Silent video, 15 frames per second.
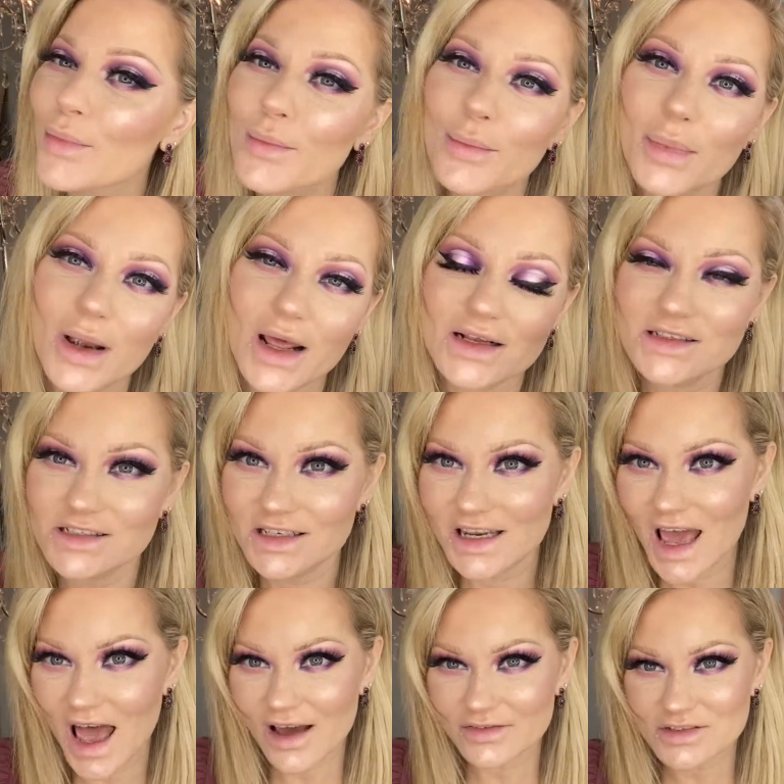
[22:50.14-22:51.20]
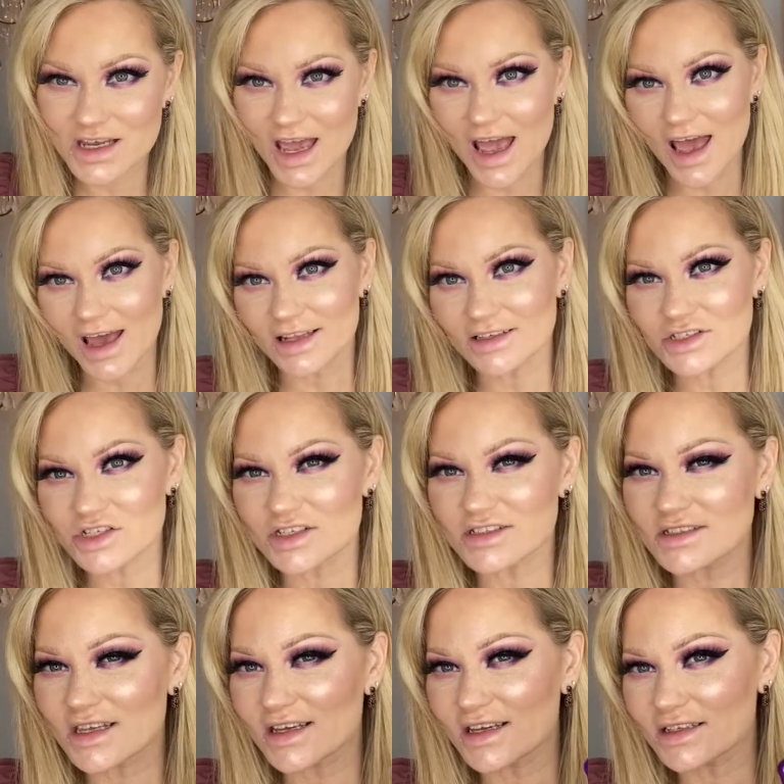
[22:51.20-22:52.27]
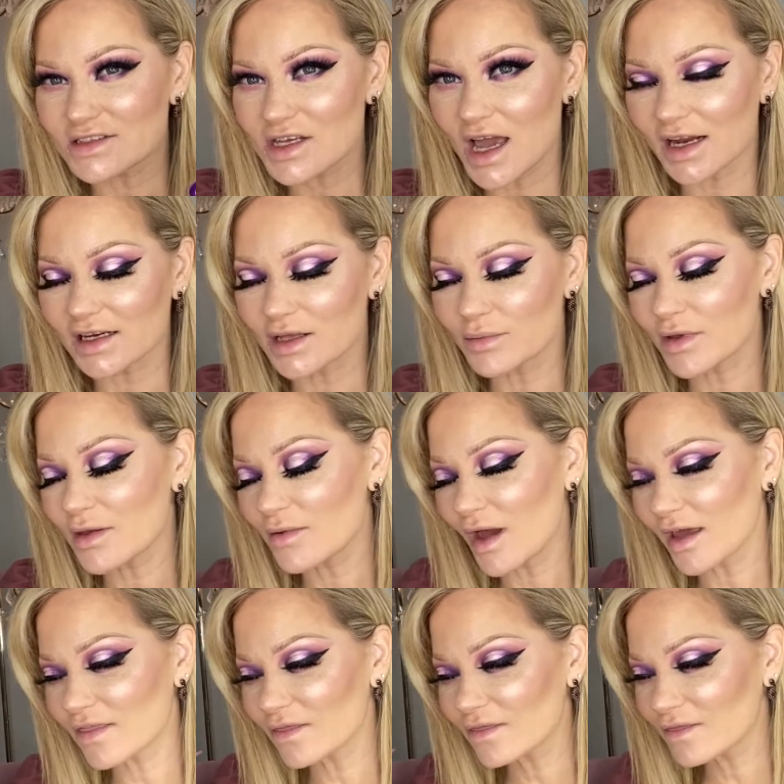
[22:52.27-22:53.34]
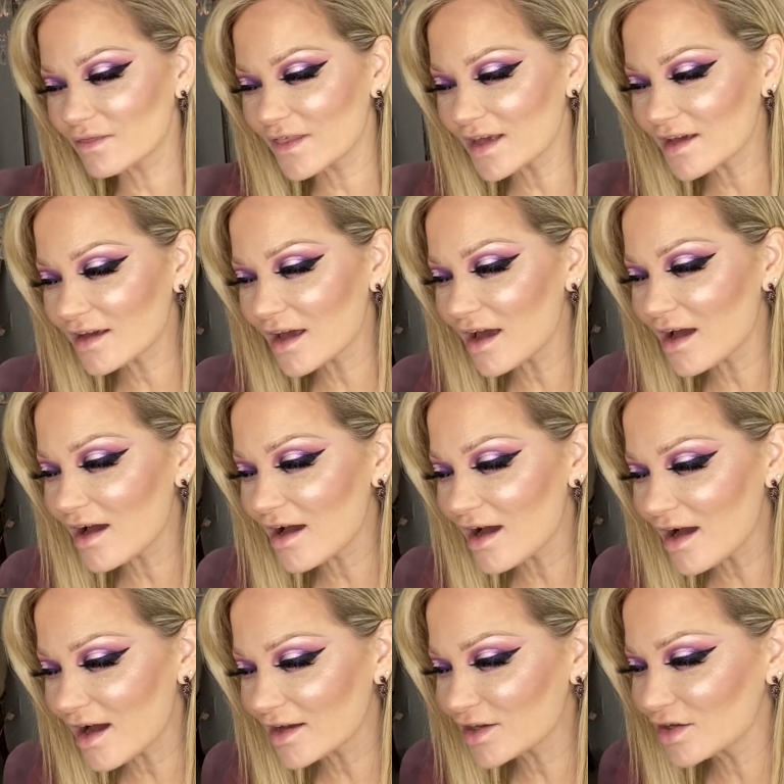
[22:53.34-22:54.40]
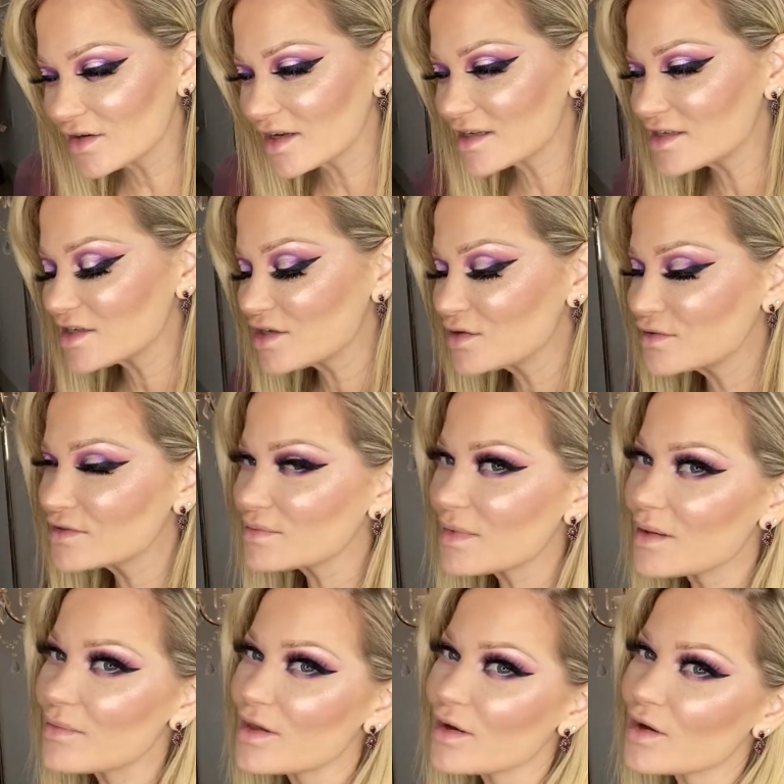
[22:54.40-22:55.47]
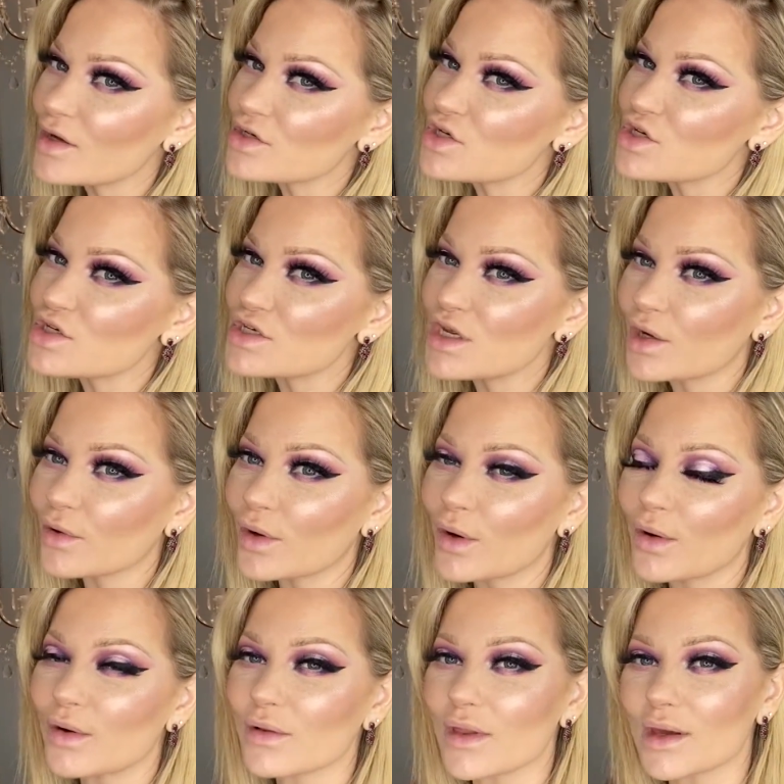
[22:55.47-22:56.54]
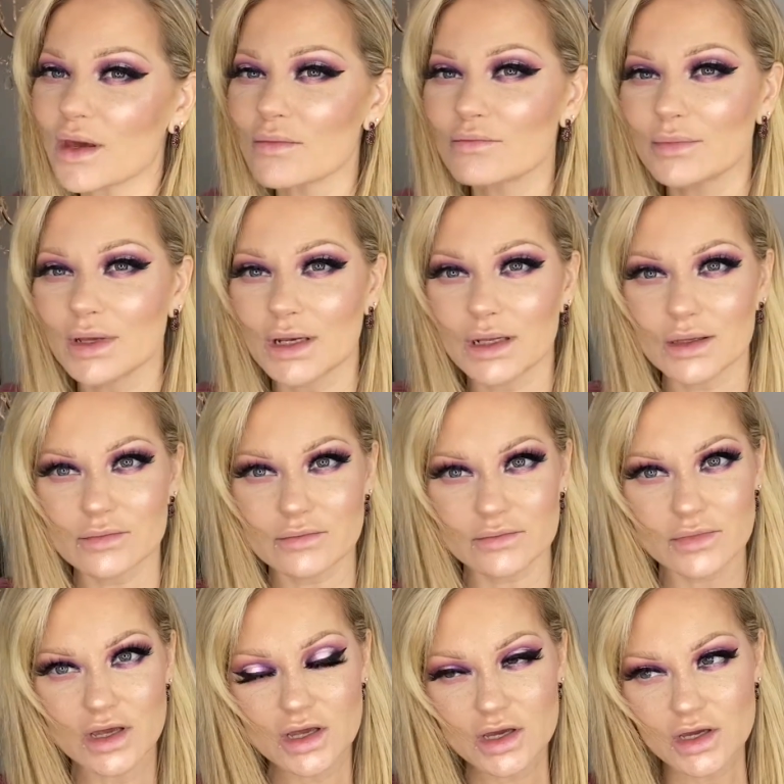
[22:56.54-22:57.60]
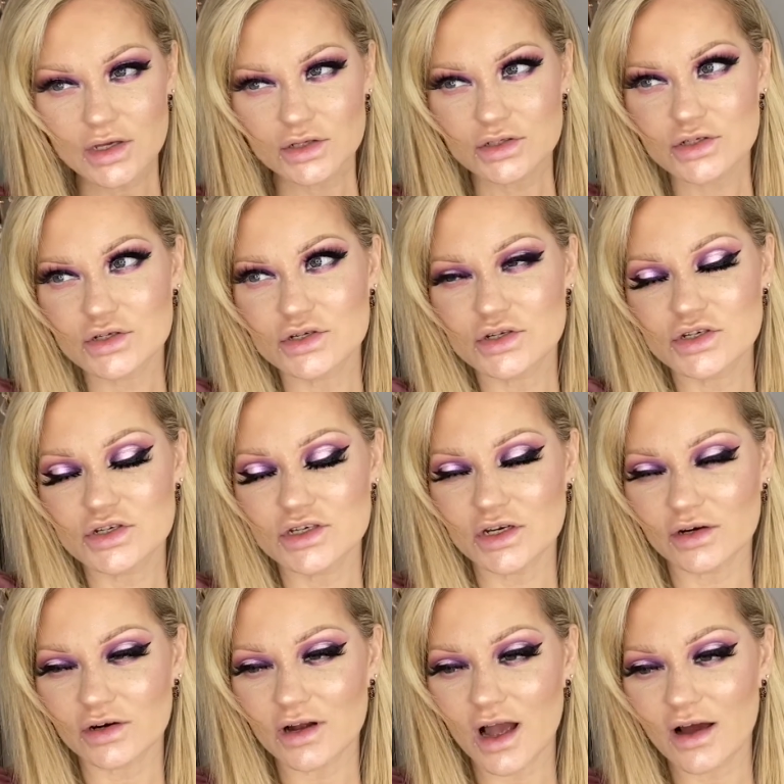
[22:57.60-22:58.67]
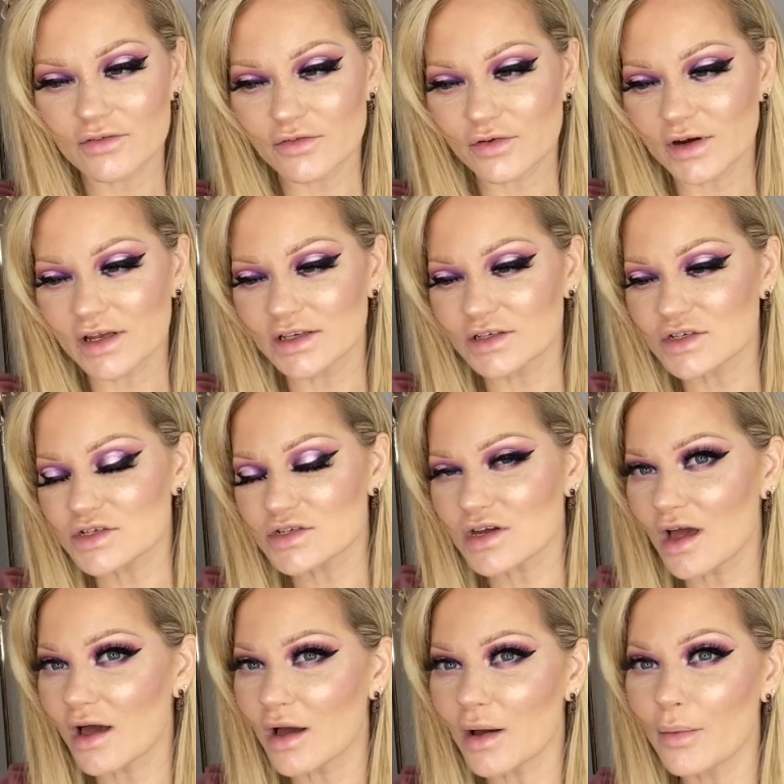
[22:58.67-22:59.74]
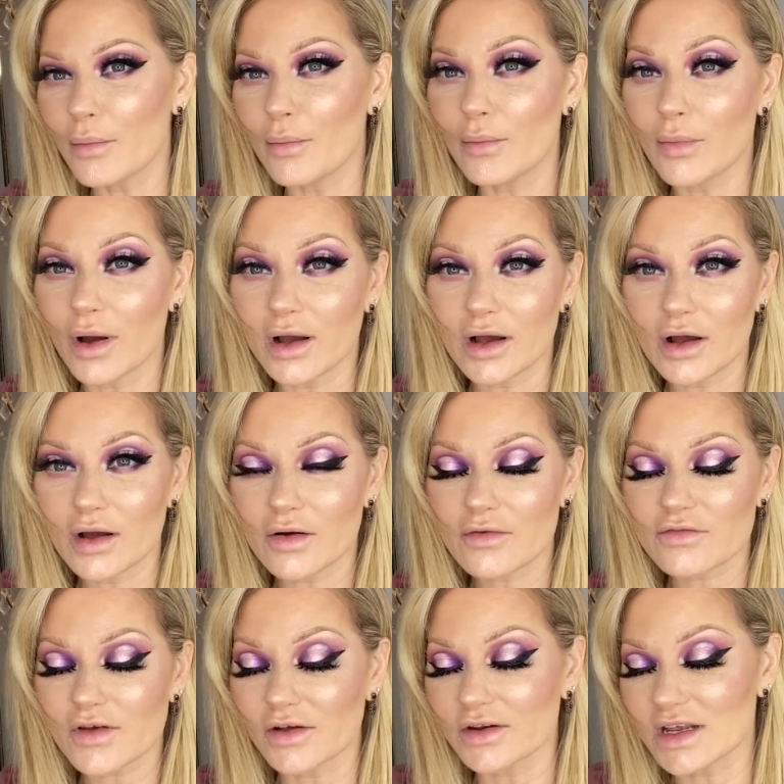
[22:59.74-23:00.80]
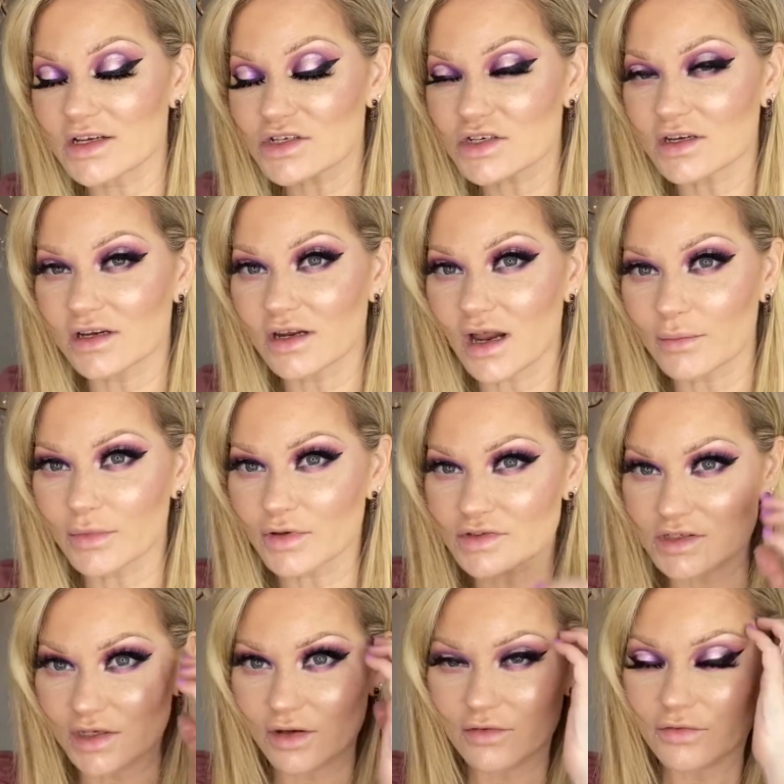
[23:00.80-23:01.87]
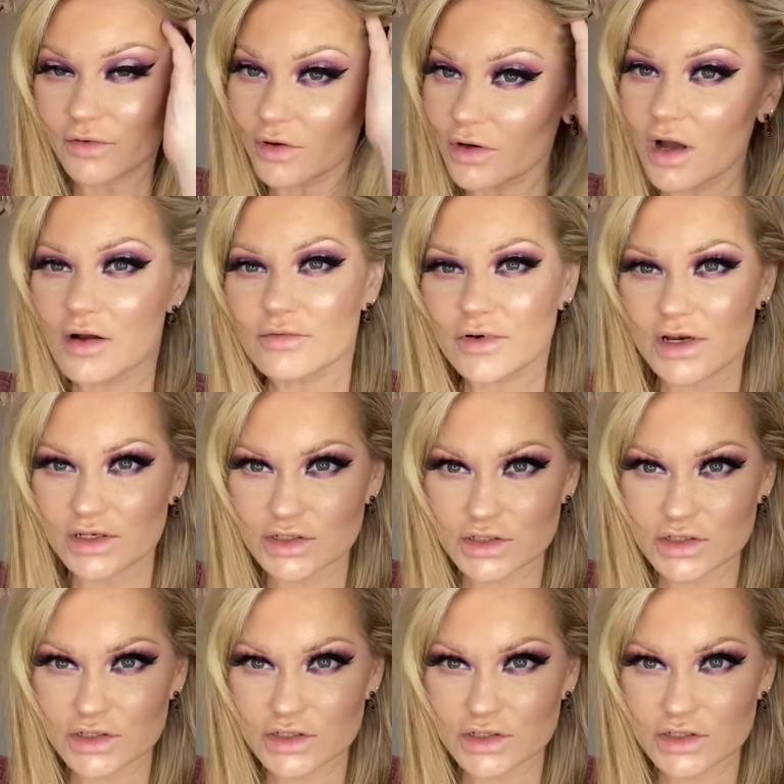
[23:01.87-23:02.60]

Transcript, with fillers: but I did have to add just like a tiny bit. I think you need to use maybe a shearer, like a medium to sheer coverage um, foundation, and I'm using a full coverage,